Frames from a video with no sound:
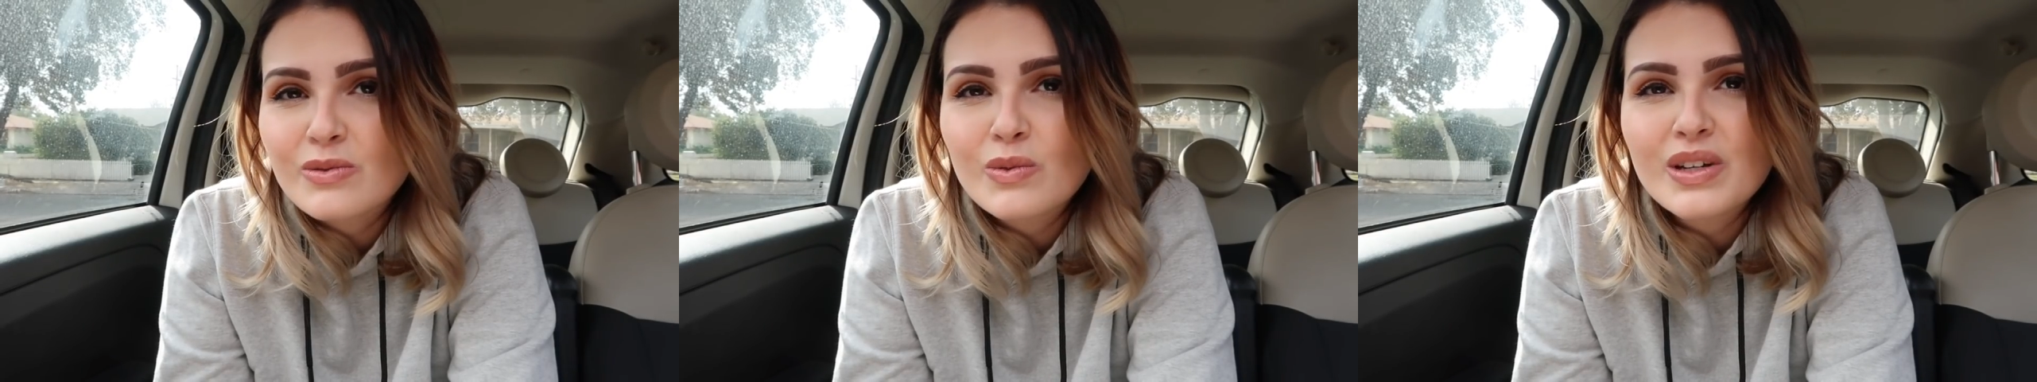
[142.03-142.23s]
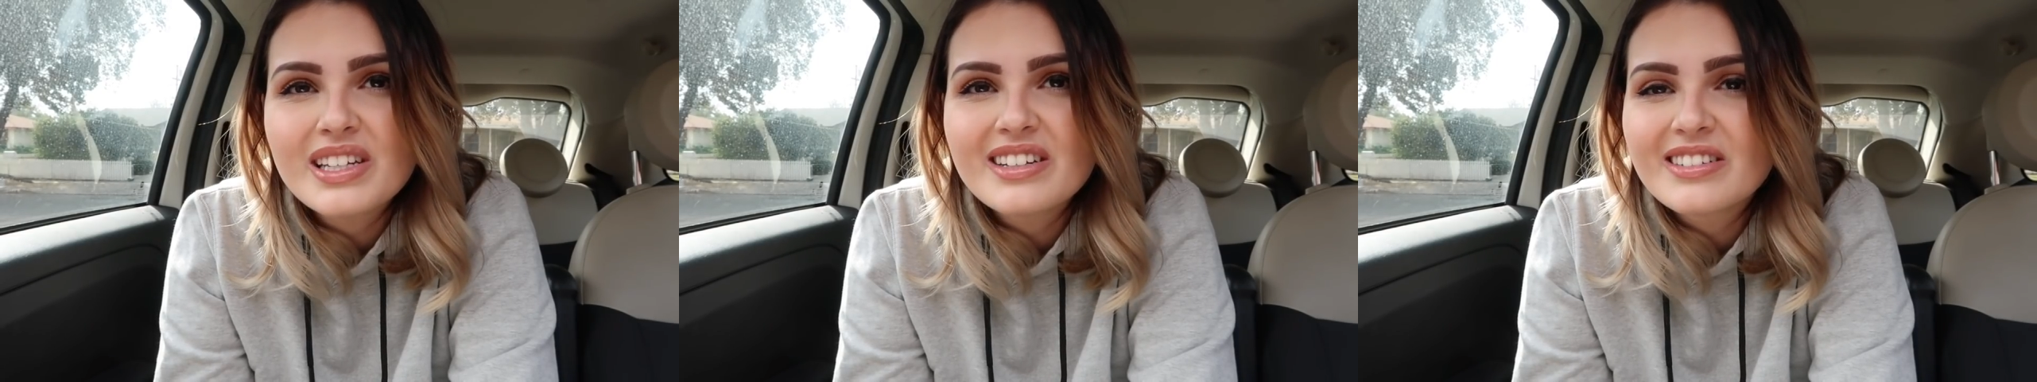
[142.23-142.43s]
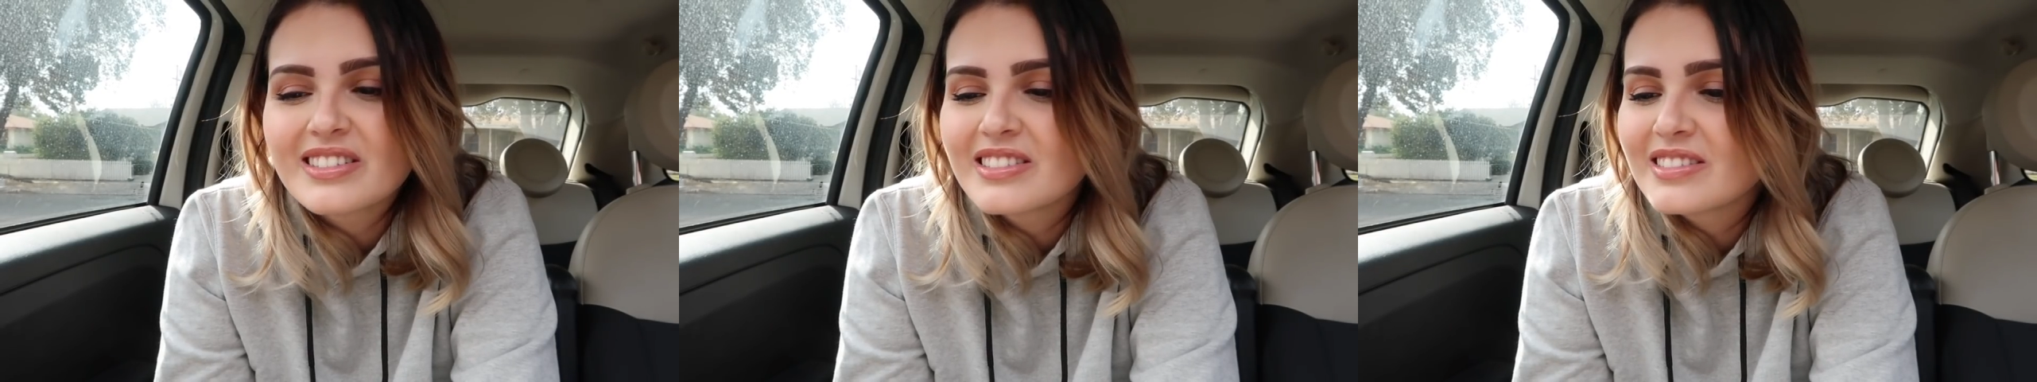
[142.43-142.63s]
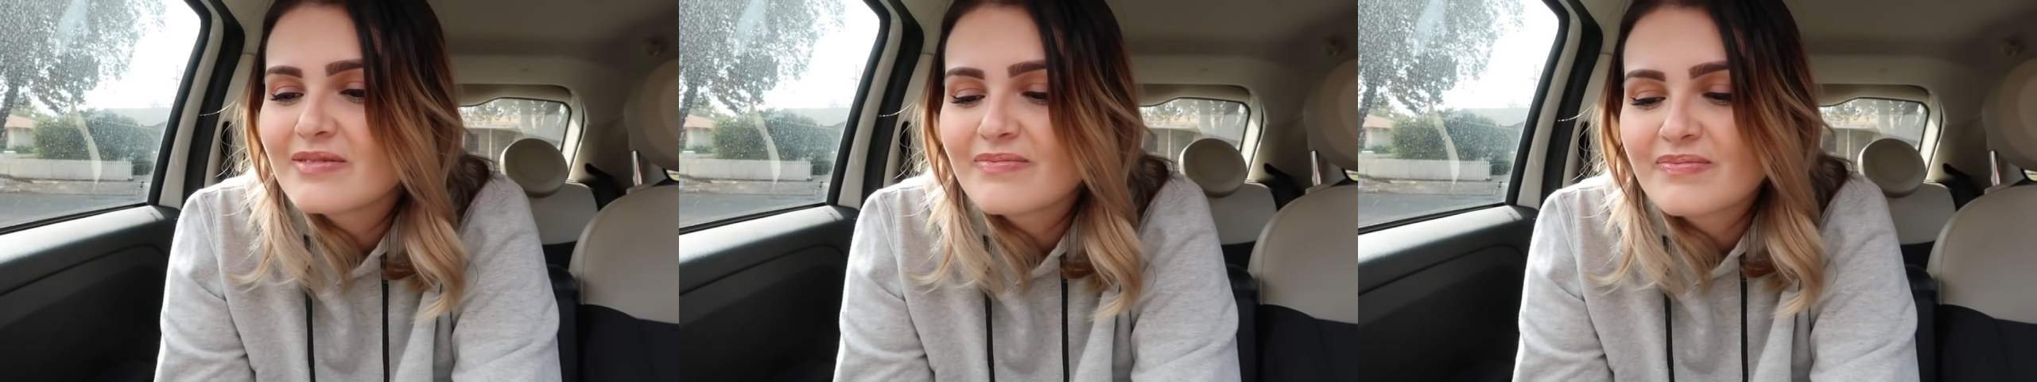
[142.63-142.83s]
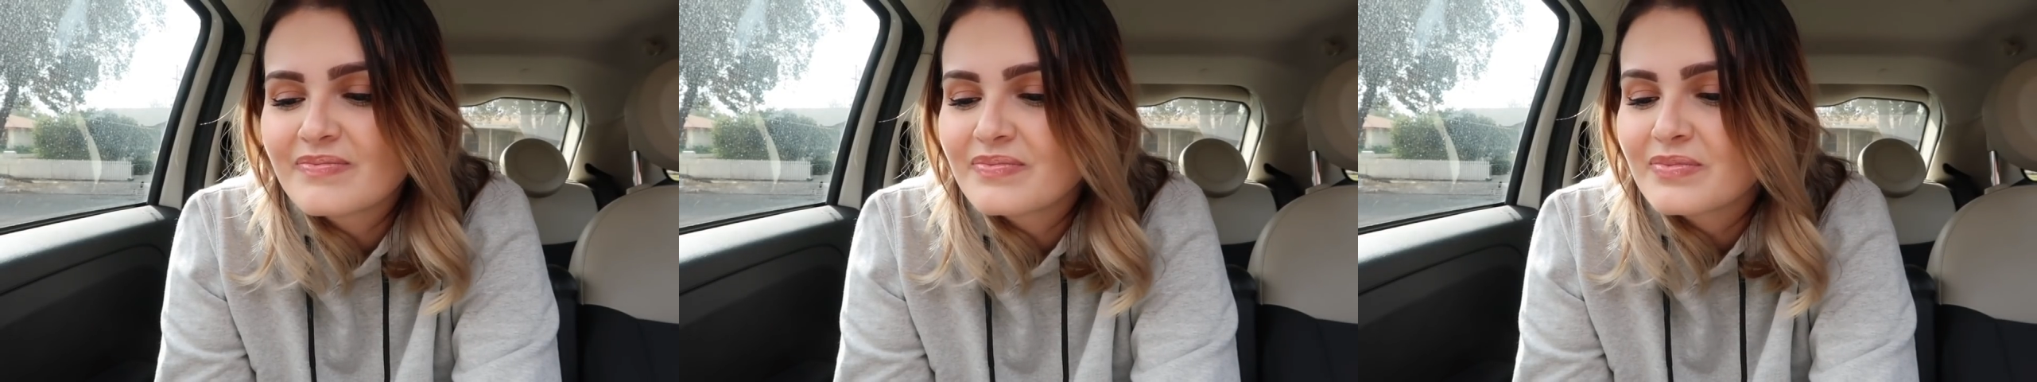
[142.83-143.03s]
weird.
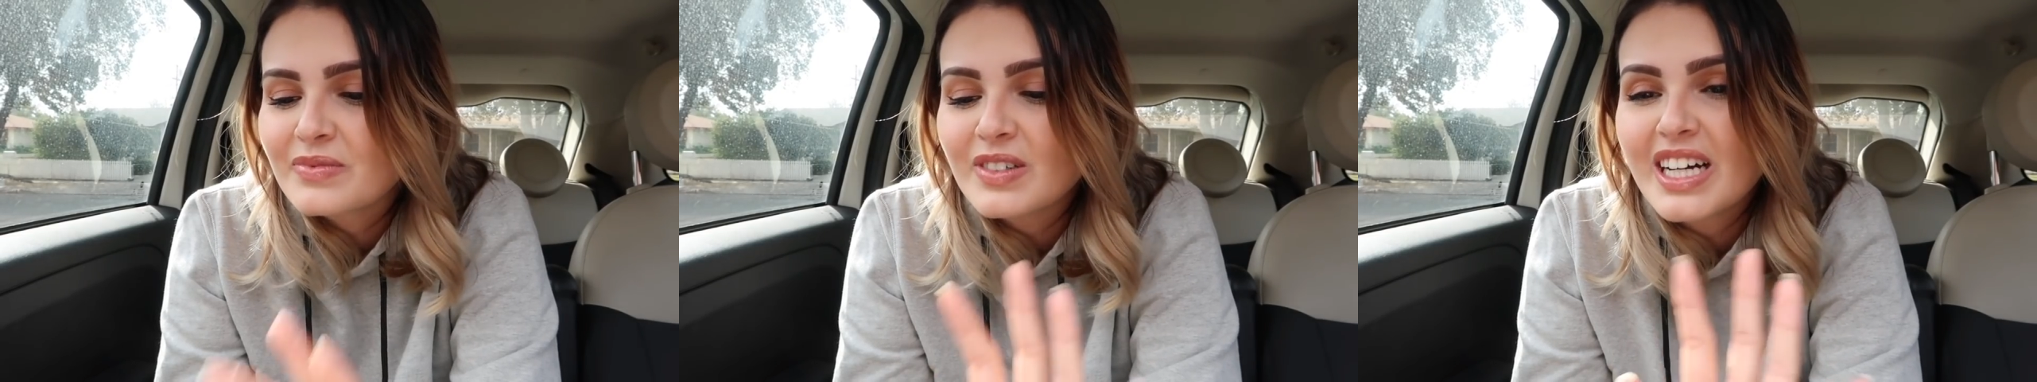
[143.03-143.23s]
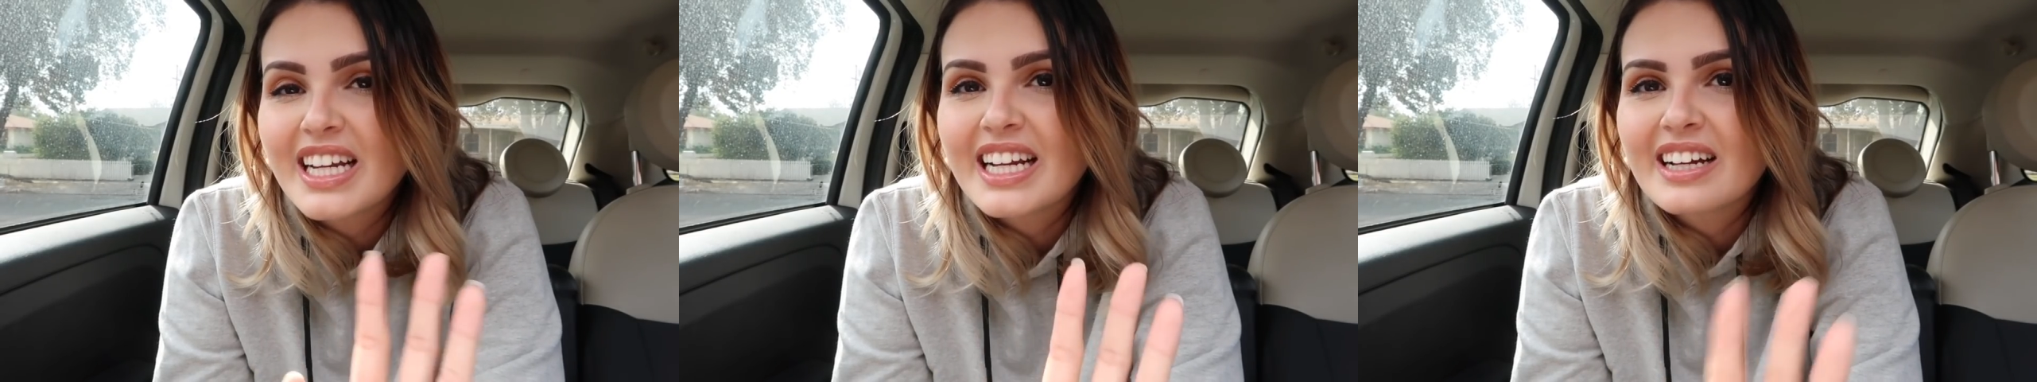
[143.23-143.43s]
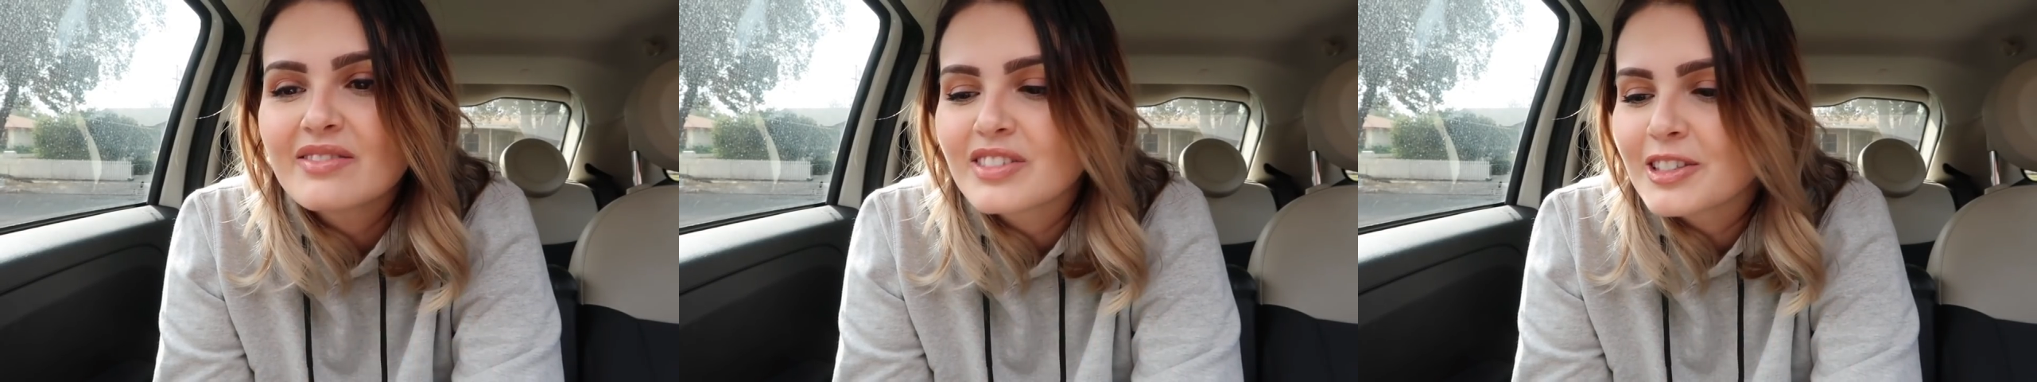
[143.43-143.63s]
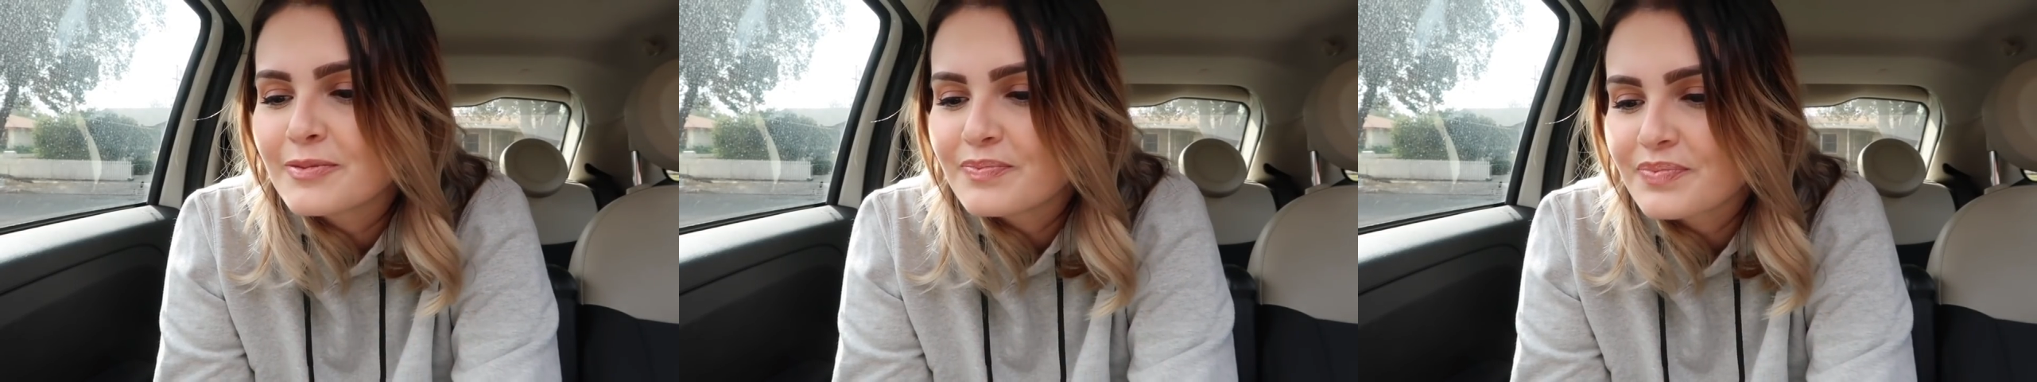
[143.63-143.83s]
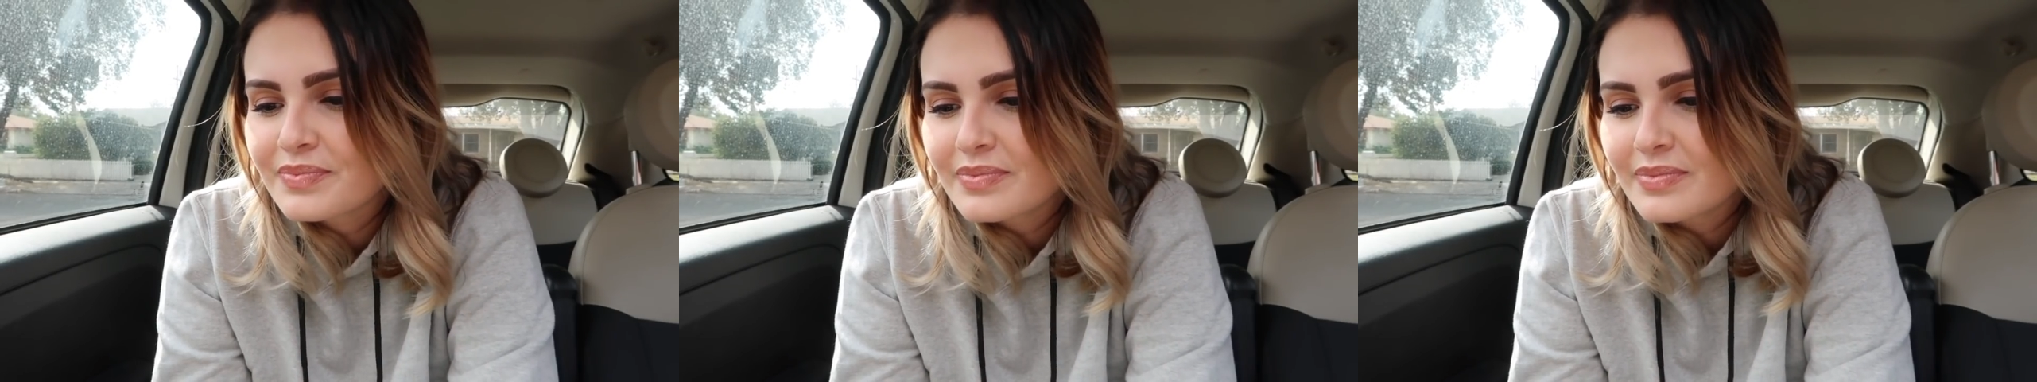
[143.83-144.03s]
Whatever.